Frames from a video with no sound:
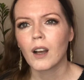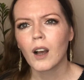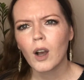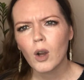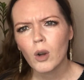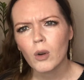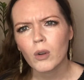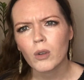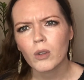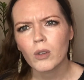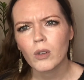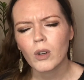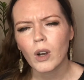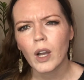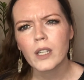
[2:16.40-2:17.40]
Oh,
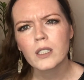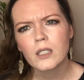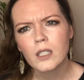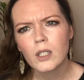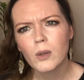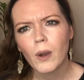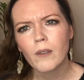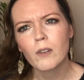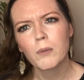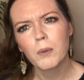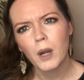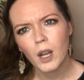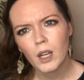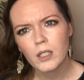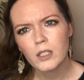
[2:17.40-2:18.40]
I see you have a
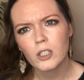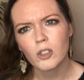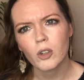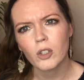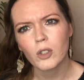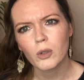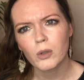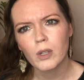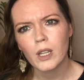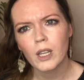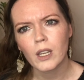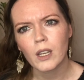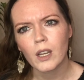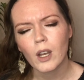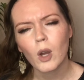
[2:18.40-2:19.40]
plaster on your
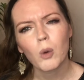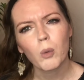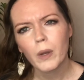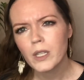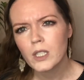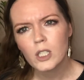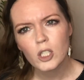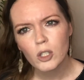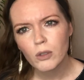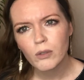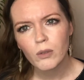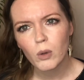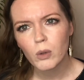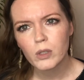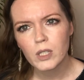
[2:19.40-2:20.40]
knee. When did you
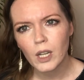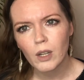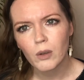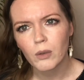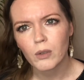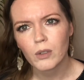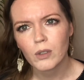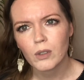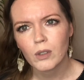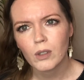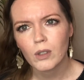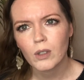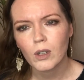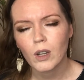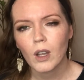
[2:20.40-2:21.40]
fall down?
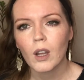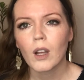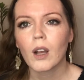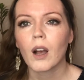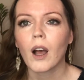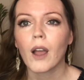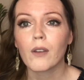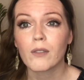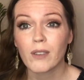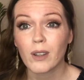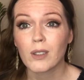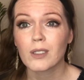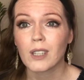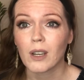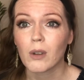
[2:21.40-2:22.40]
I
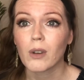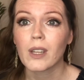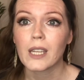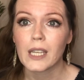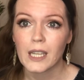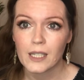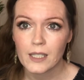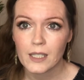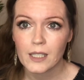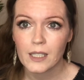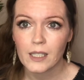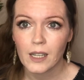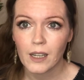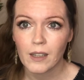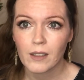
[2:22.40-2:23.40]
fell down
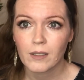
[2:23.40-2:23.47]
yesterday.